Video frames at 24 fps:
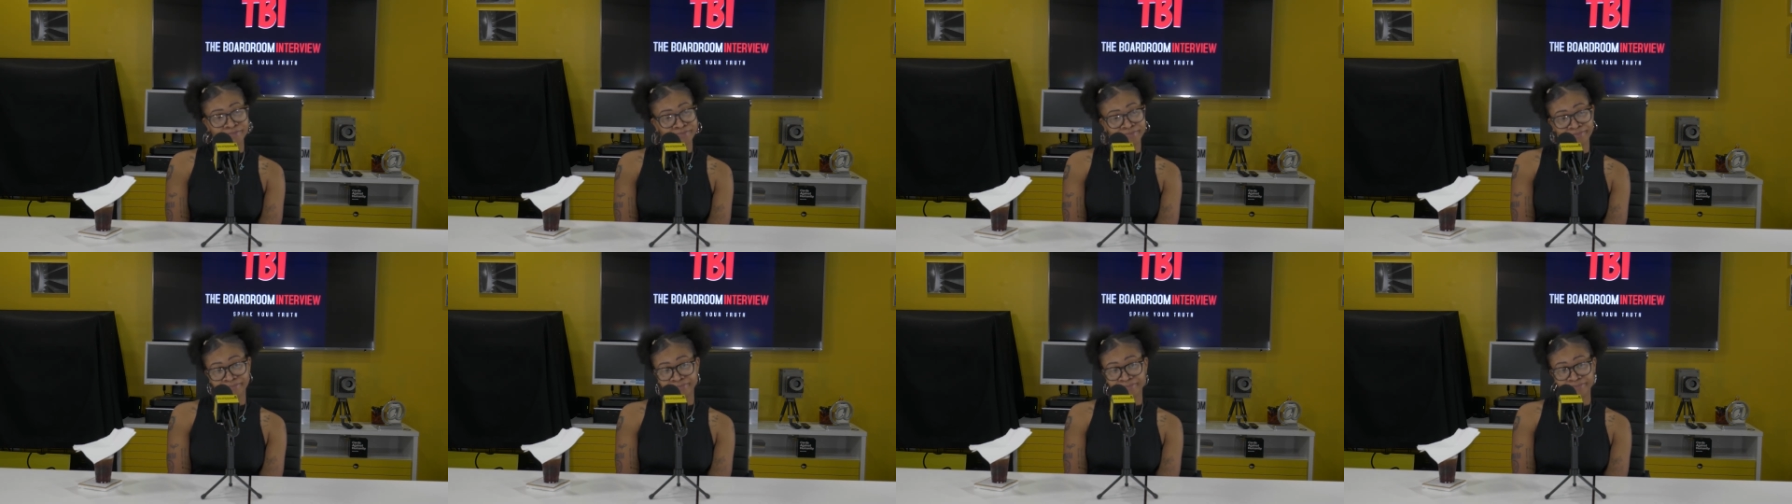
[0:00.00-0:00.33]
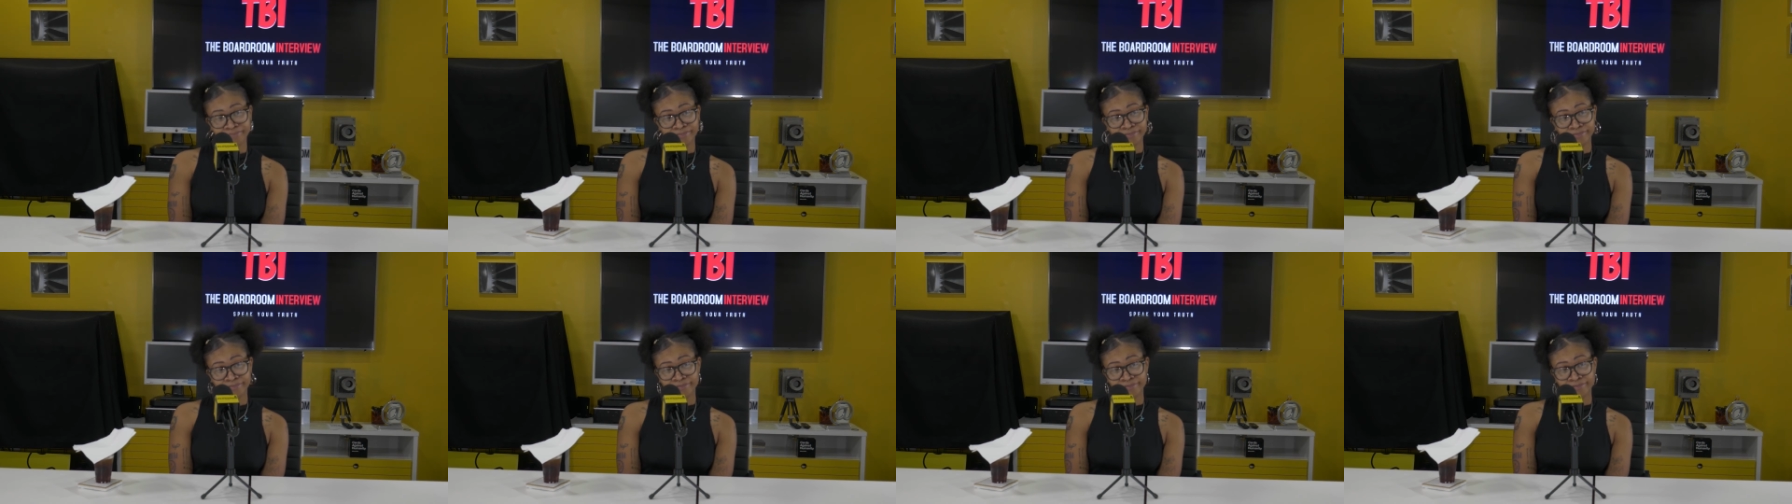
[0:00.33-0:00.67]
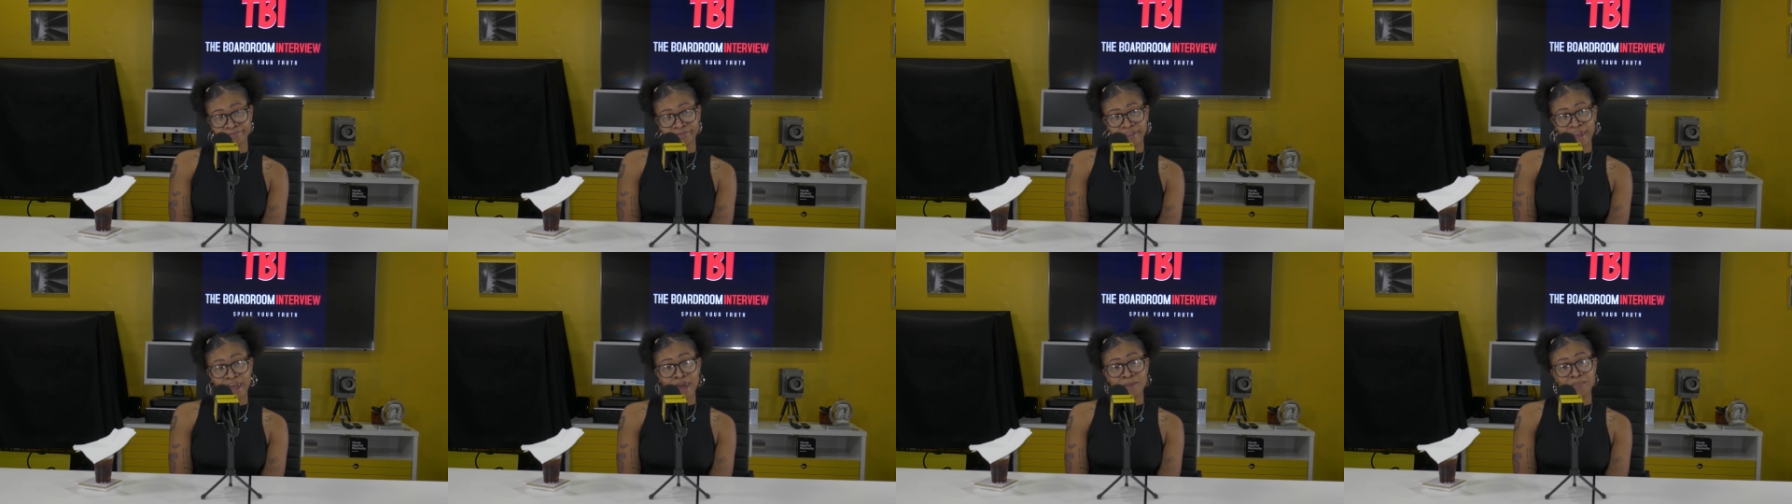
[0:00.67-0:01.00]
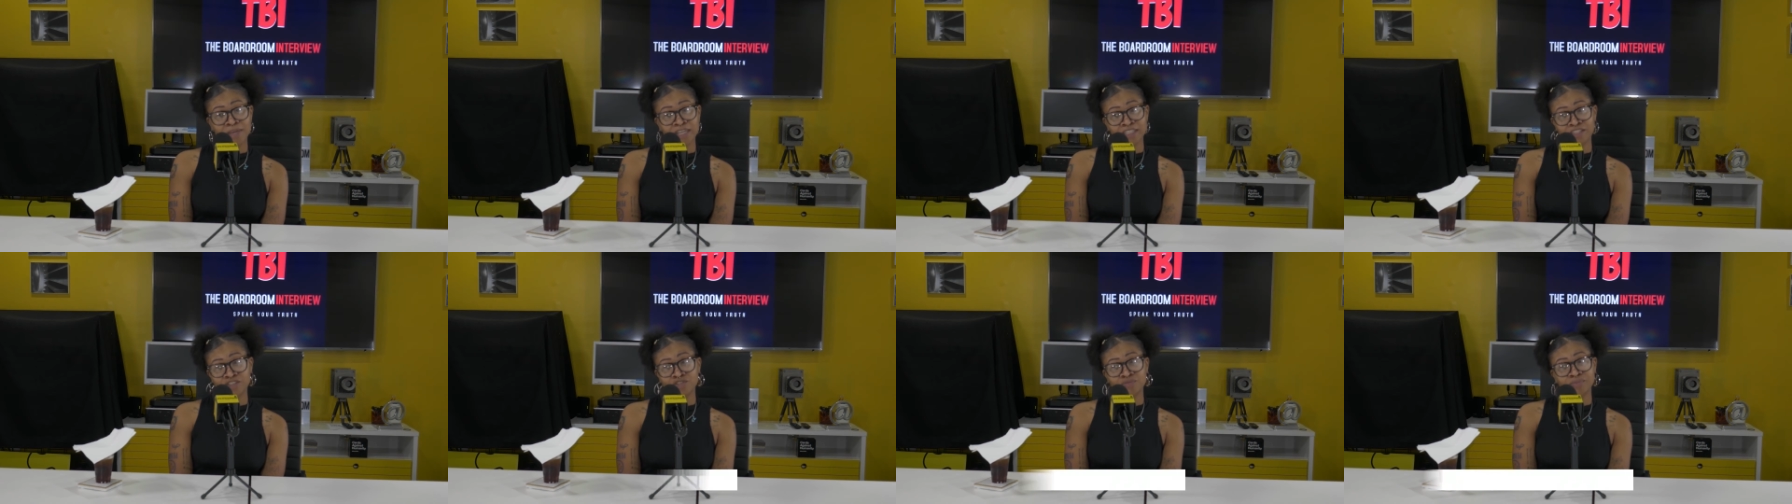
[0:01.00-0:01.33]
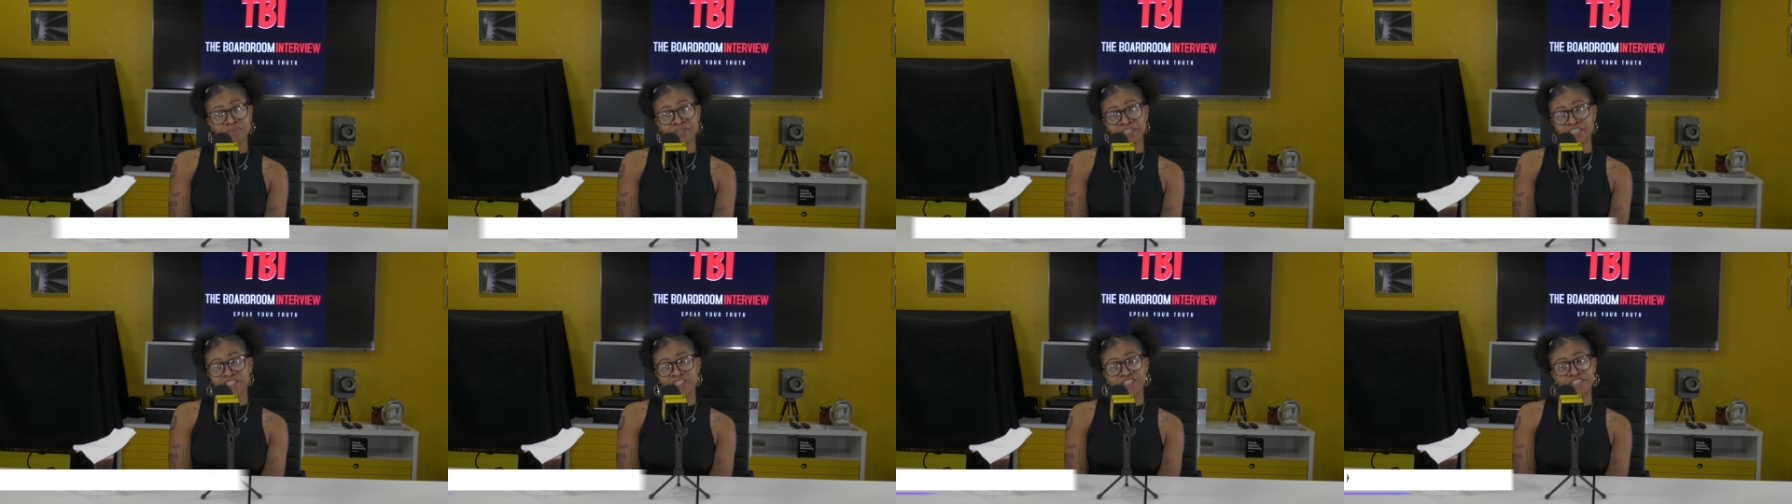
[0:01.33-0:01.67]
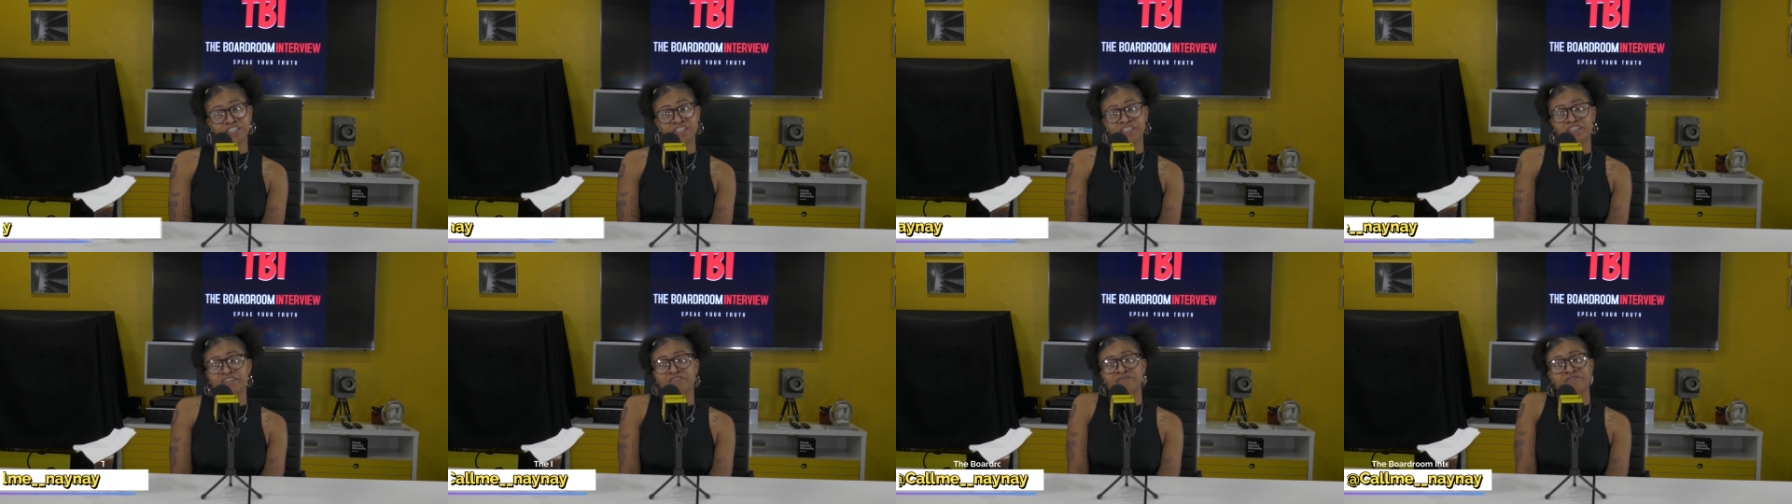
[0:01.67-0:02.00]
I ain't mad. You, I make so I mean, much
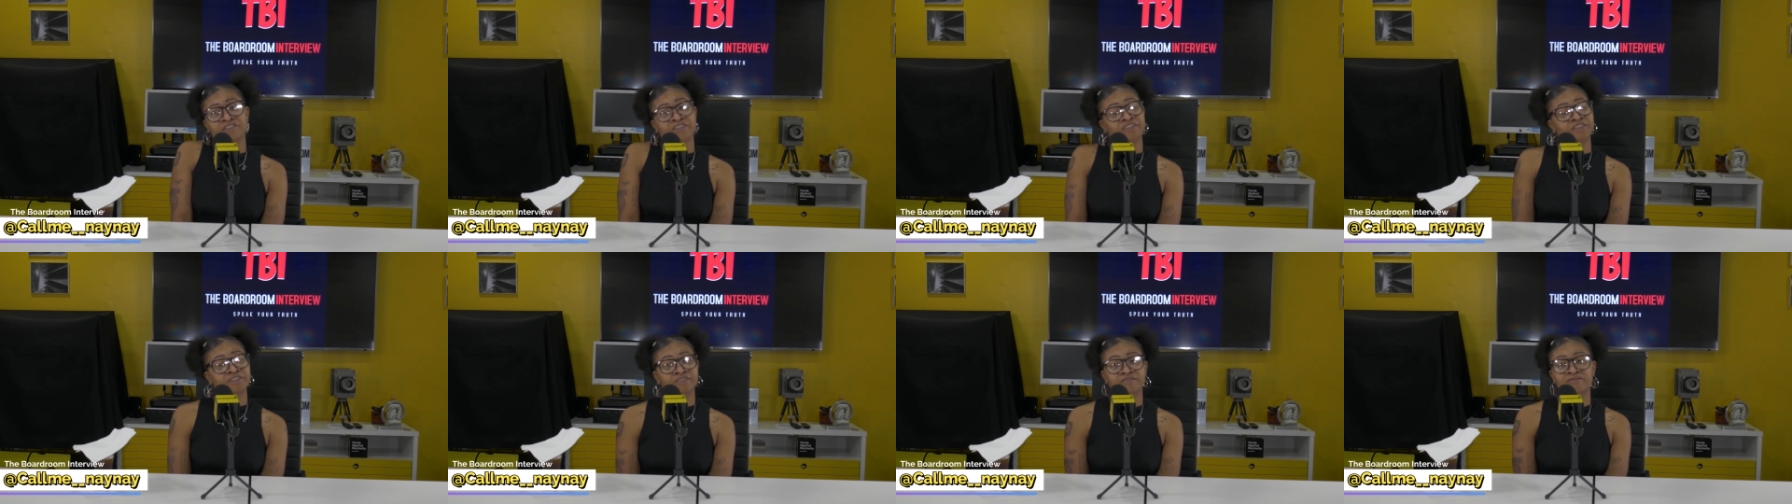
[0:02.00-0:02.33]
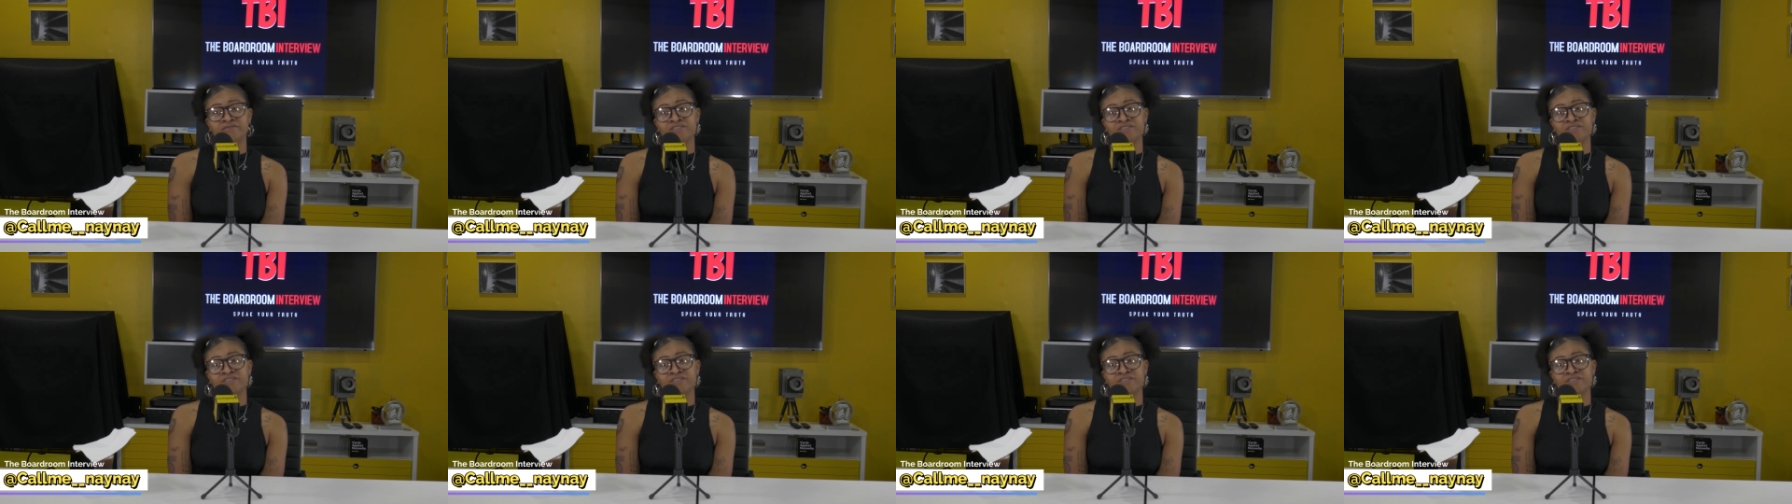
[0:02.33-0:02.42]
shit. You can.